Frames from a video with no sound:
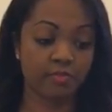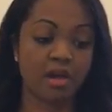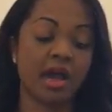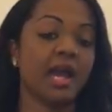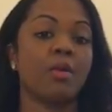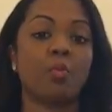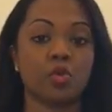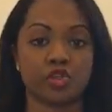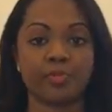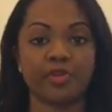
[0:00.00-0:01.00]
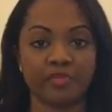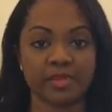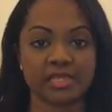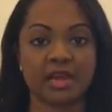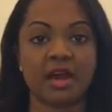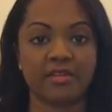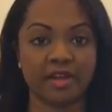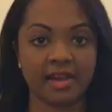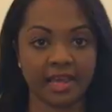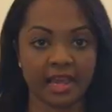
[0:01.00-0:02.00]
my waterproof
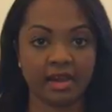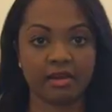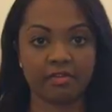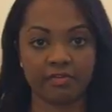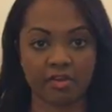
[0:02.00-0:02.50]
mascara again